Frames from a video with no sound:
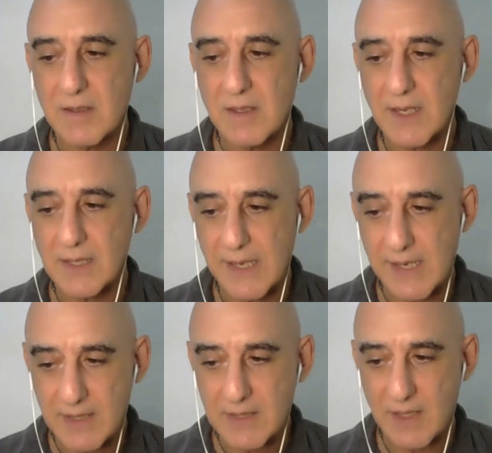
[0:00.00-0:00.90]
the
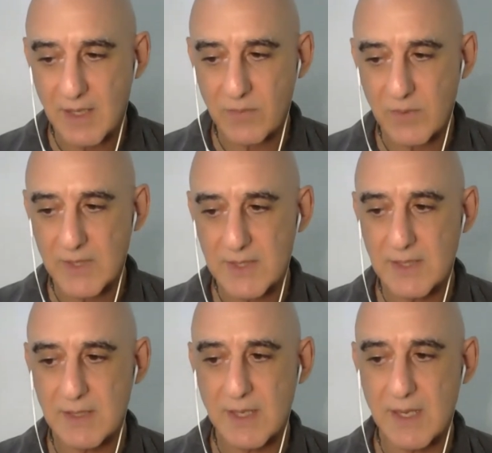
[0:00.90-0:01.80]
clinics that I worked
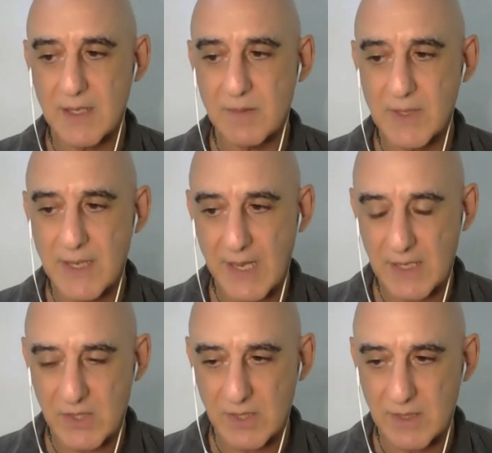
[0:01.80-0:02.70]
in
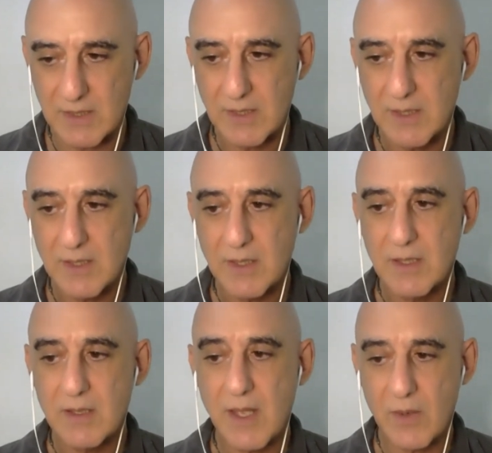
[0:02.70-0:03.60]
Malaysia,
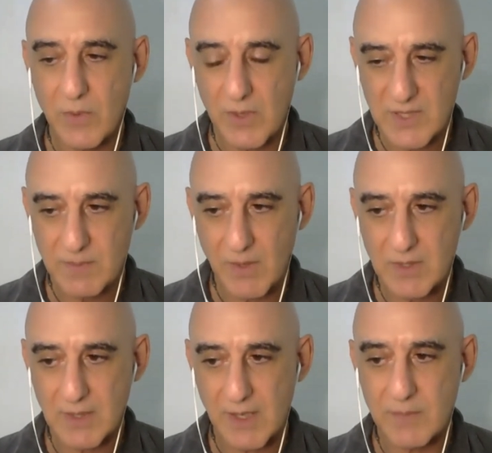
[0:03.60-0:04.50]
there were
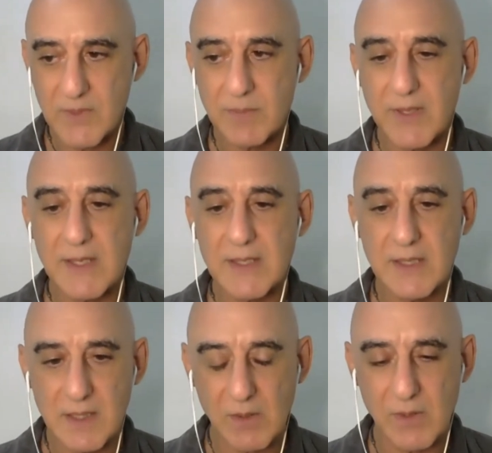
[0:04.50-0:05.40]
smoke alarms, but they
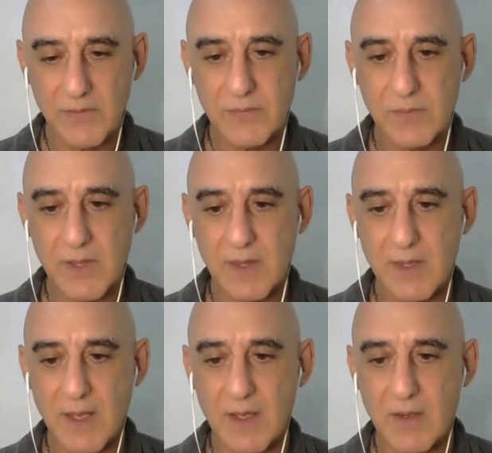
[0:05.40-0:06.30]
didn't go off with
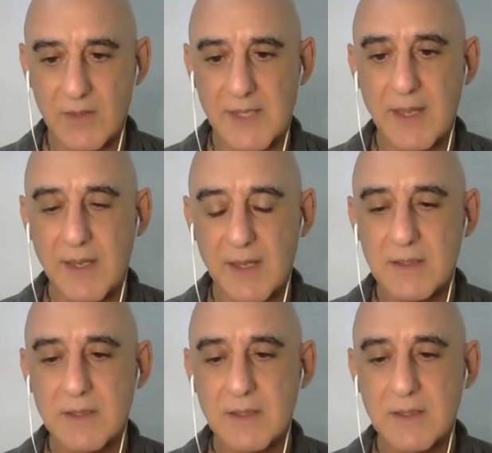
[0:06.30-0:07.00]
Ontake.